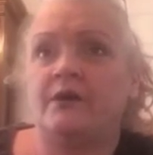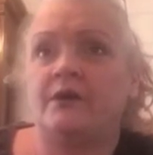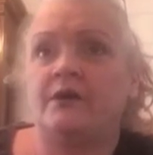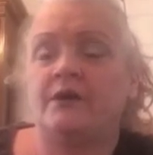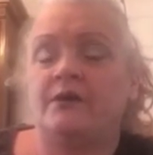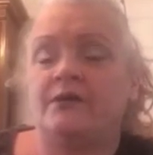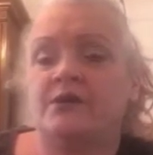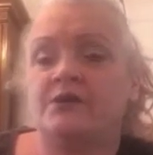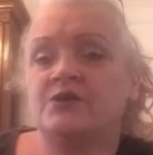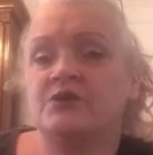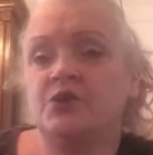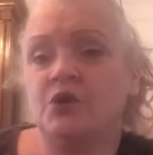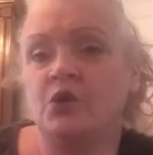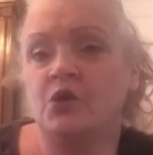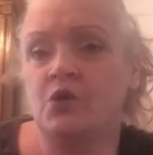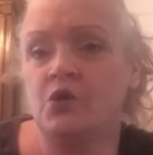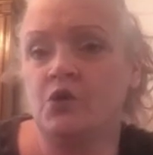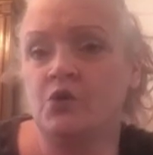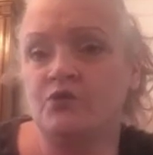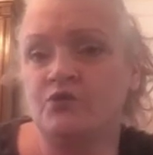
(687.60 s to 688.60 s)
There's
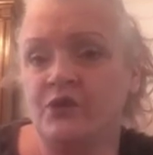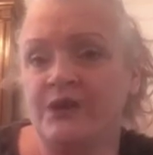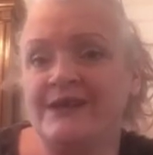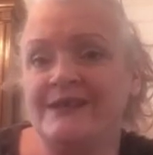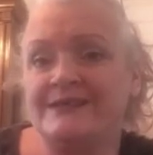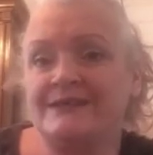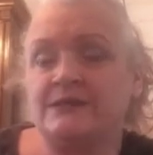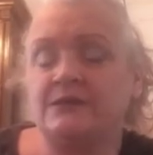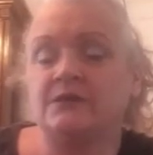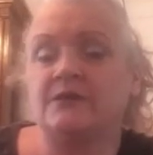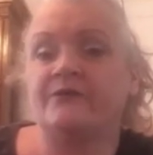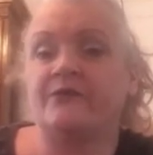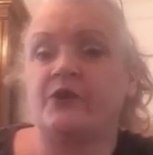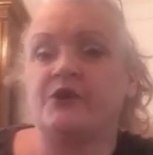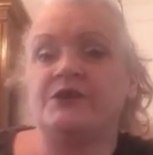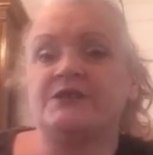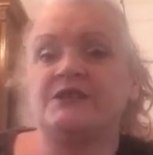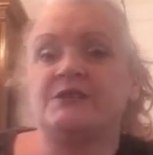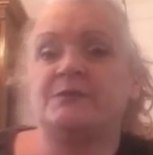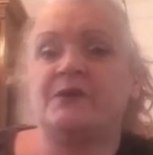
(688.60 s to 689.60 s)
no reason for
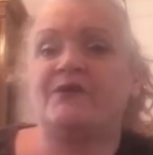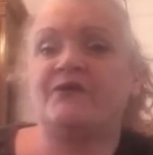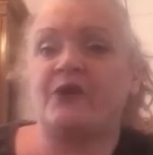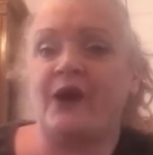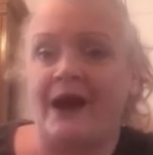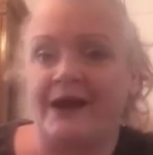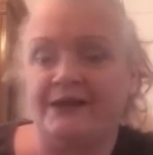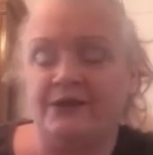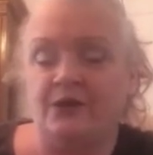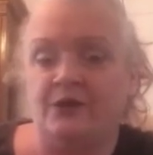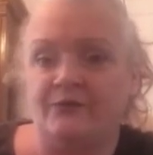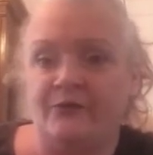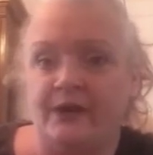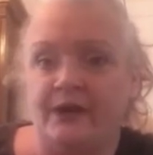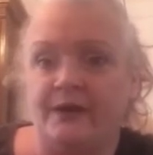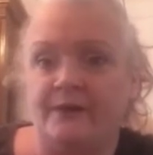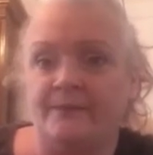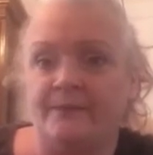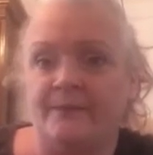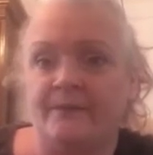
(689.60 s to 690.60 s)
you to be frightened of
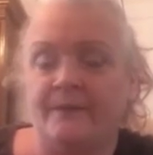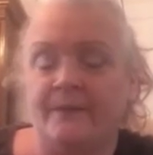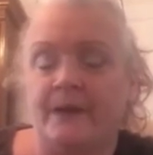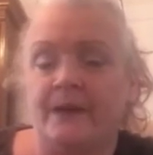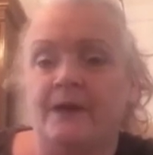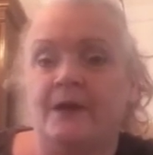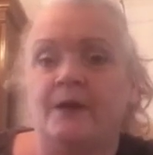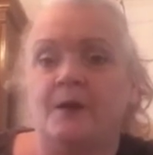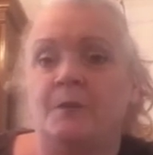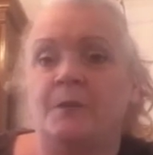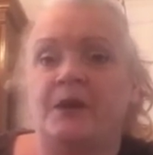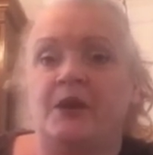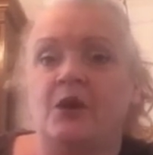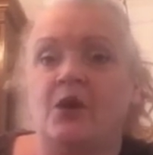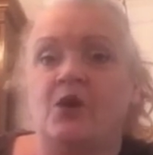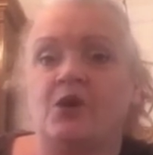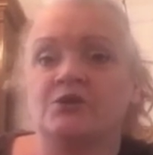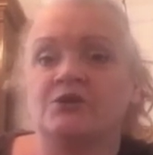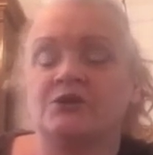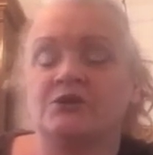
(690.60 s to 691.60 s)
it,
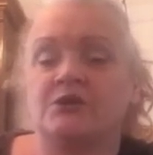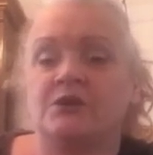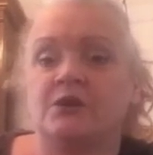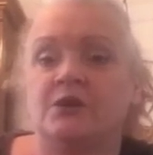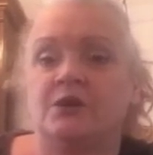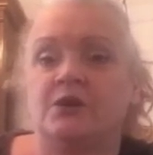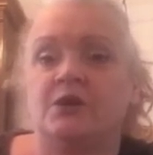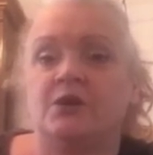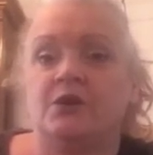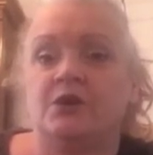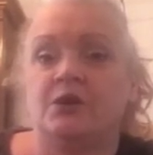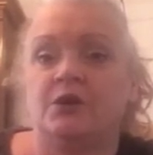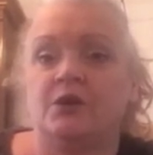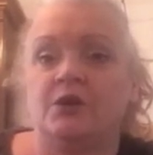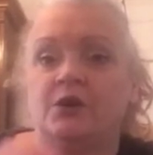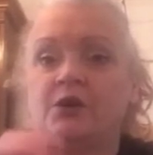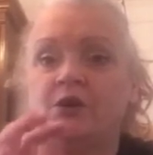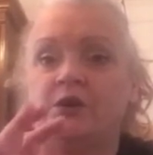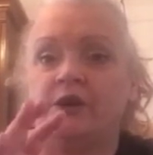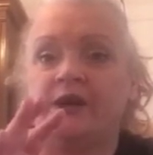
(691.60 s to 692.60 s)
because
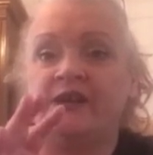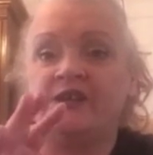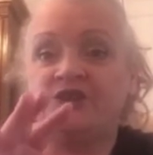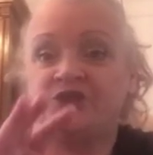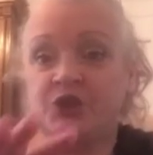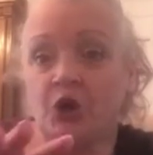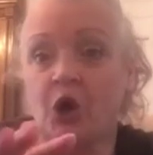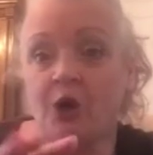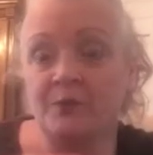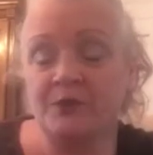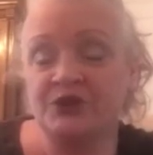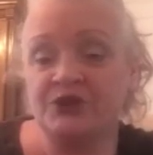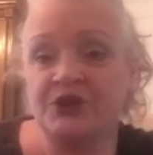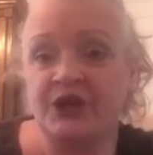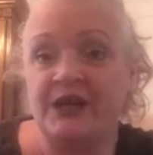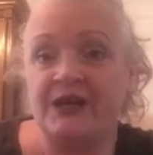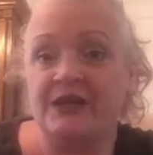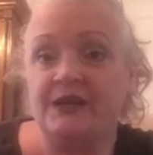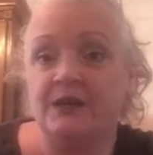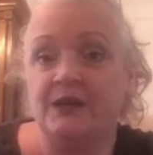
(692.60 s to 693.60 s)
it's your
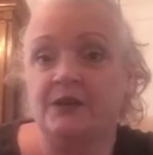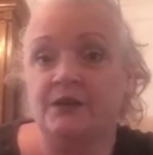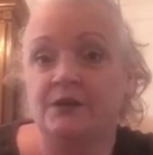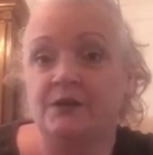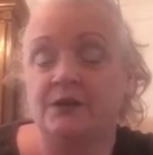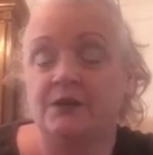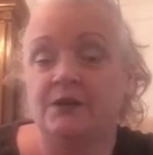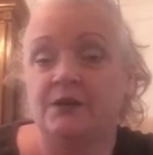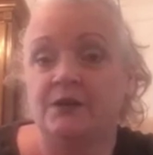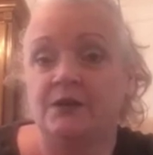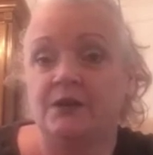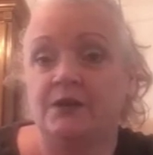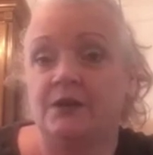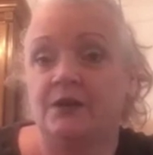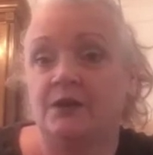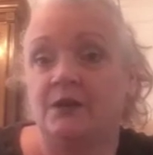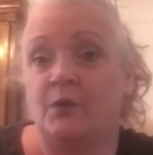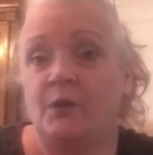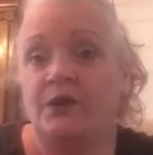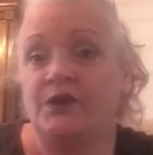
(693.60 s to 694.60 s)
machine.
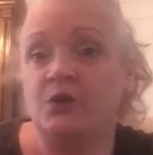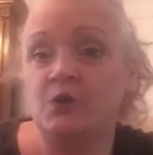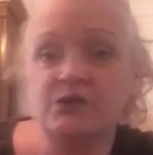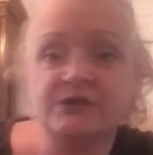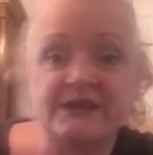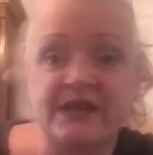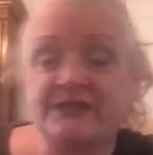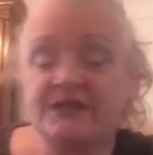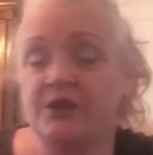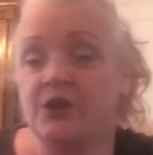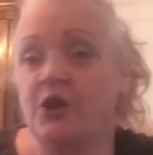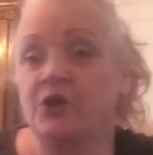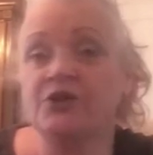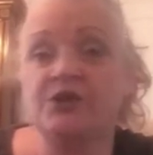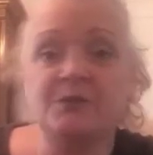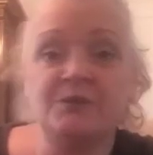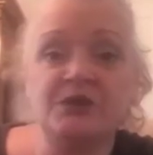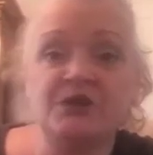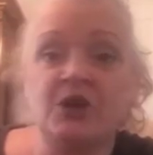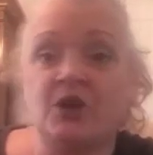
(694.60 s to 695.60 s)
When you're setting it
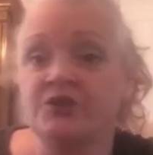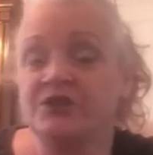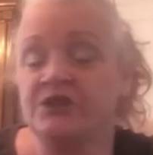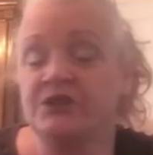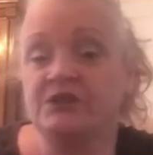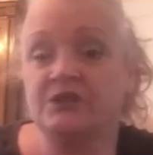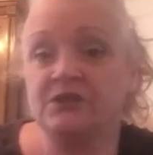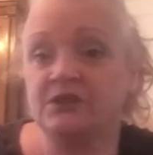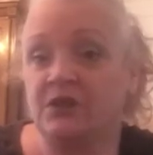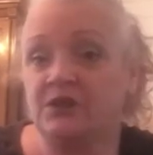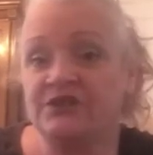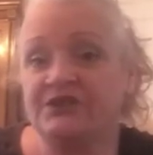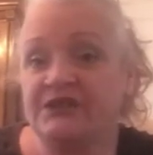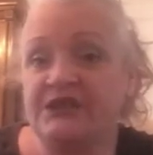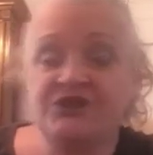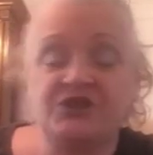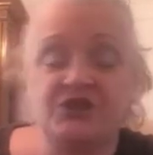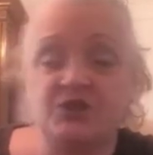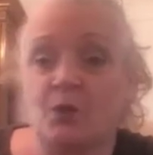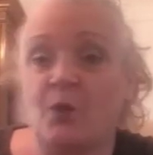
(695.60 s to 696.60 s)
on your
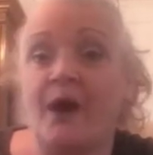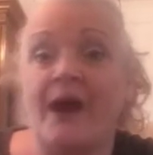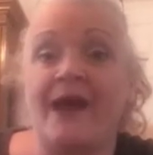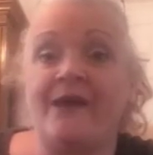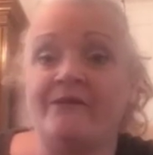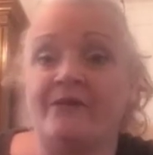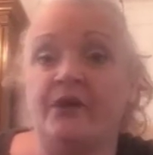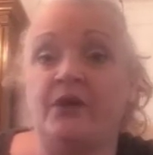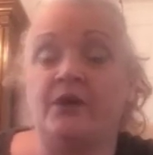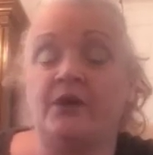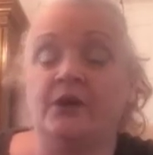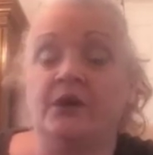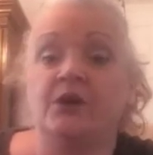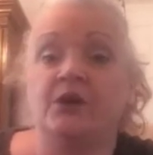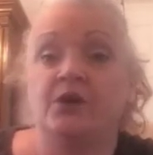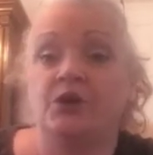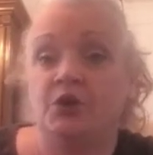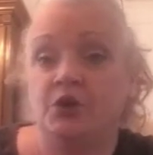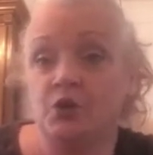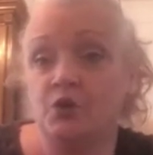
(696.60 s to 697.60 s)
stitches or whatever,
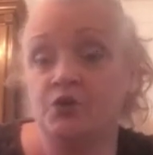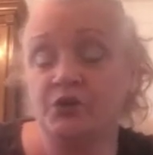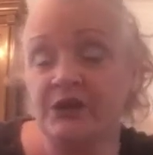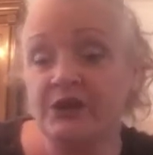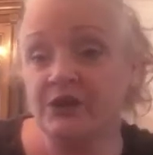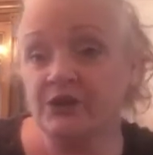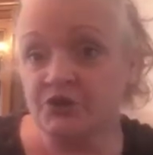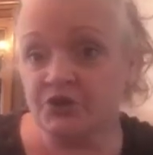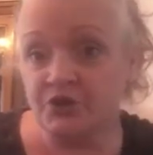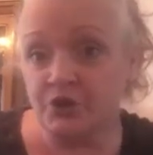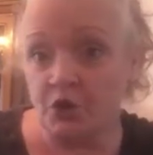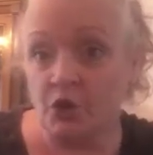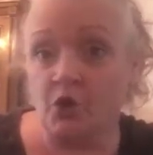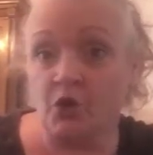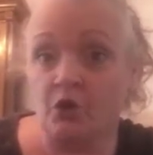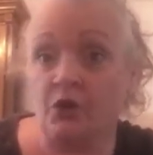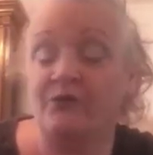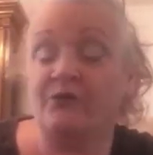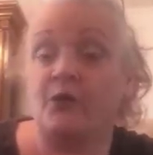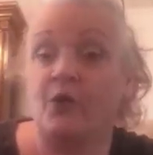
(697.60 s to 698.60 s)
you're in
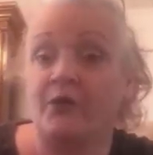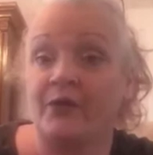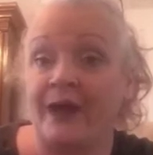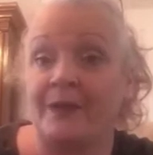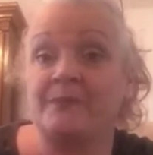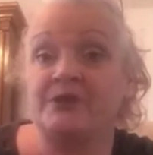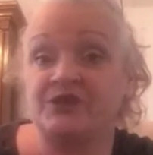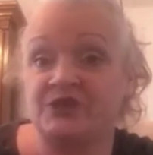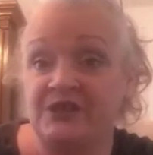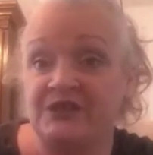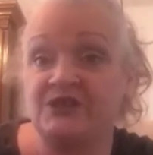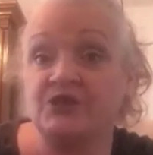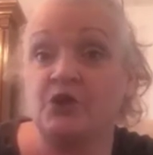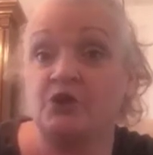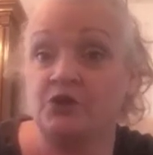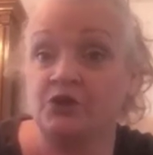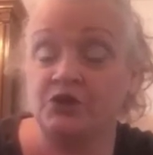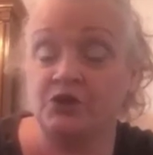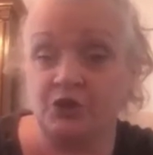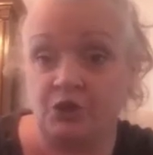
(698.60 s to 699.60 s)
control of what that machine is
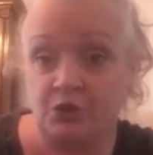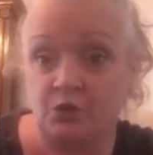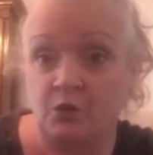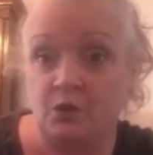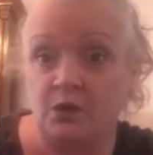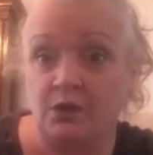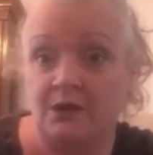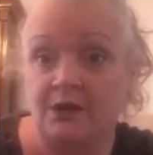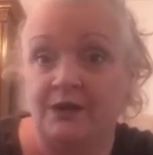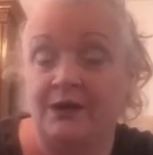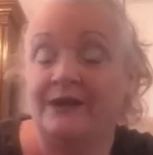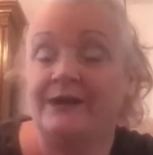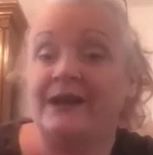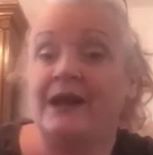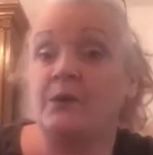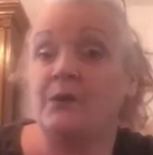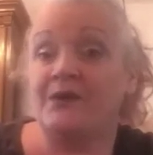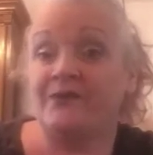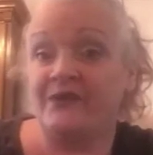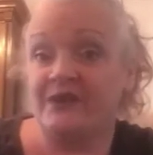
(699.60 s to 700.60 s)
going to do.
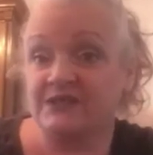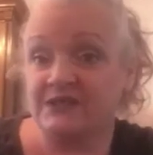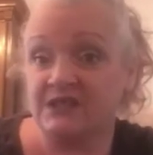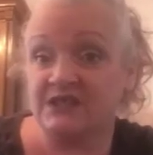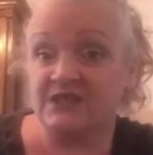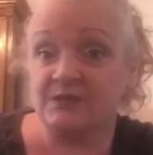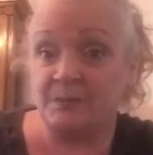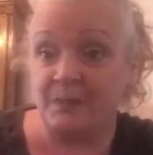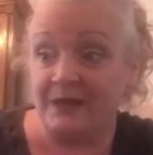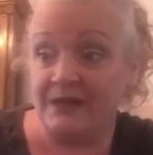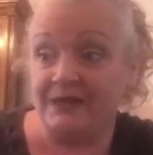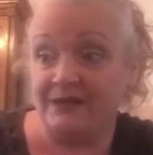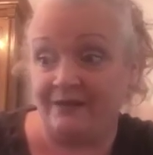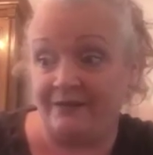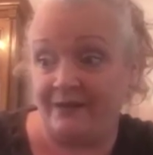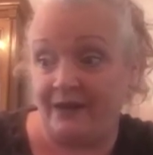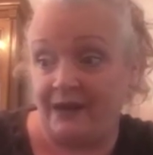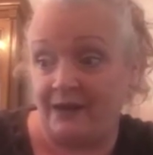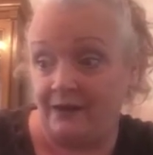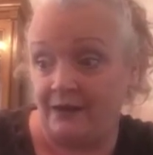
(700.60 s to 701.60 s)
Now, if it's a speed
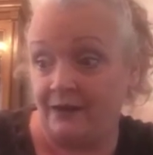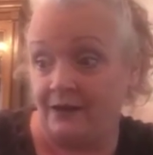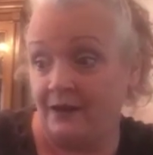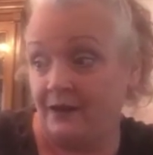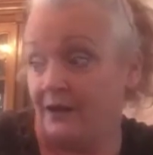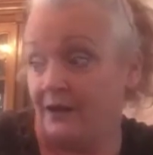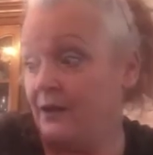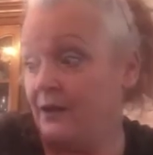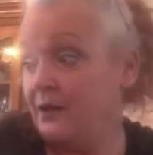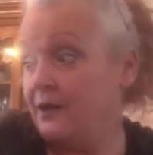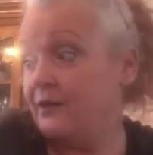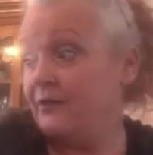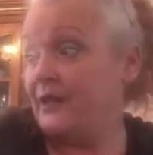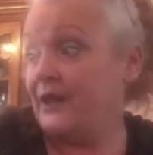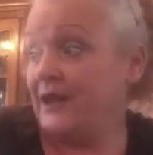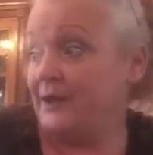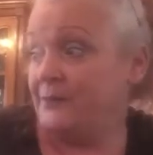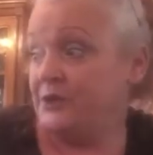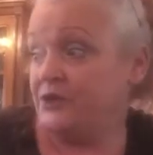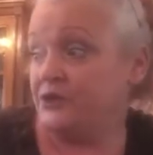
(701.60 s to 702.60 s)
thing, then
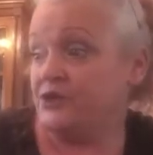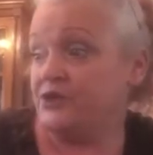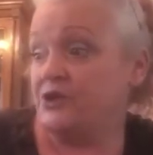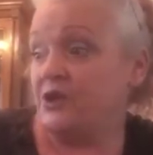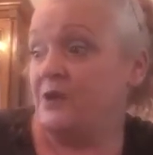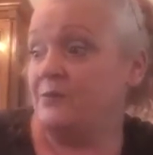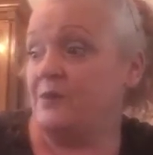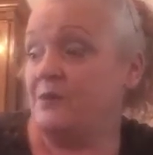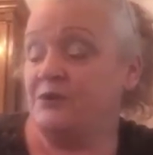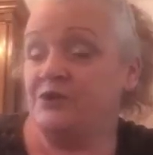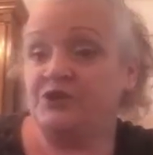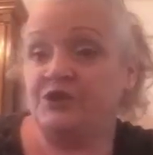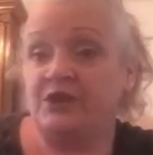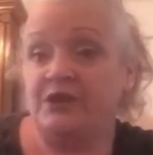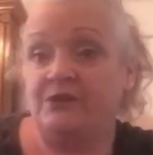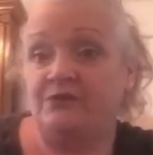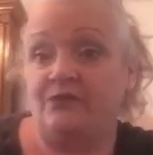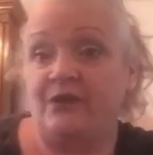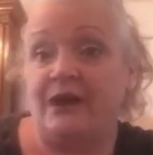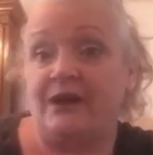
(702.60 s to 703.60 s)
let me just turn my
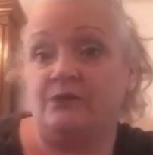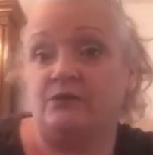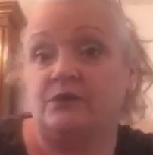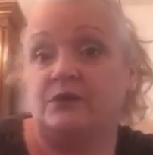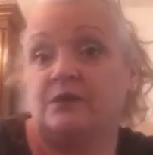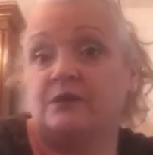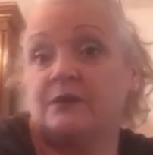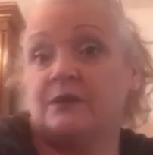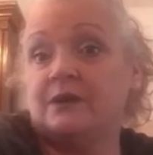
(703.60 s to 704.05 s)
machine round.